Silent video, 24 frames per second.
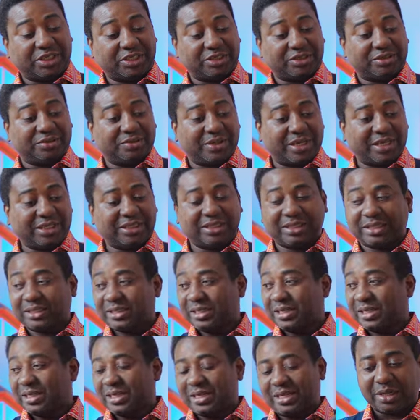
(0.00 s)
is great.
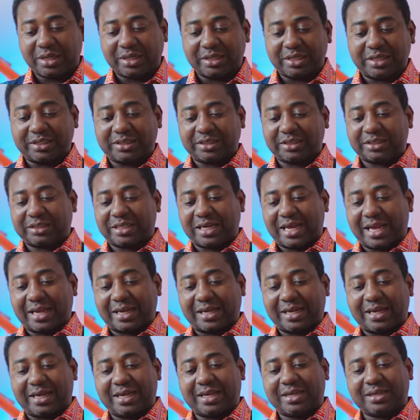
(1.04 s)
This is like
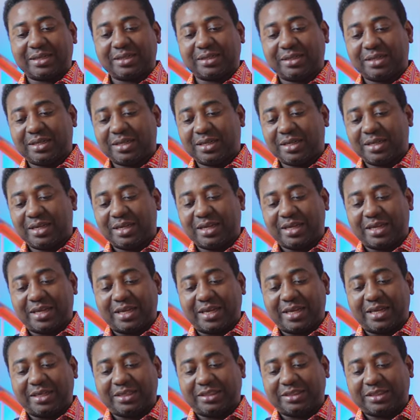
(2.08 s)
a
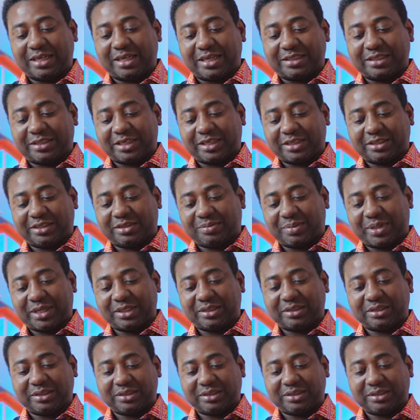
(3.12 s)
hinge adjustment.